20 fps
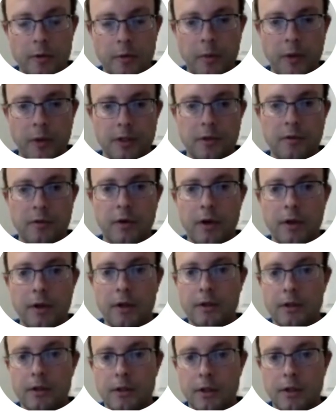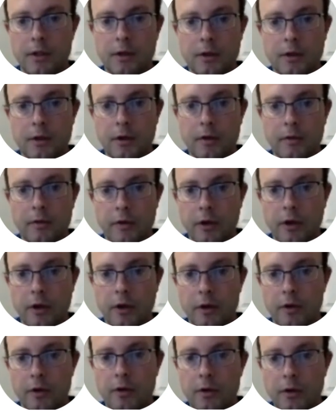specify the center of a
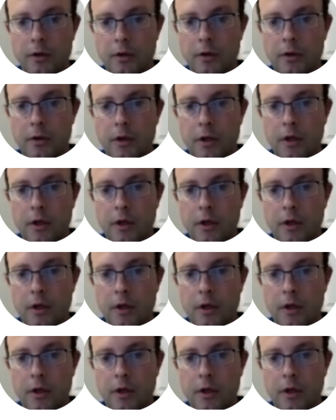kernel,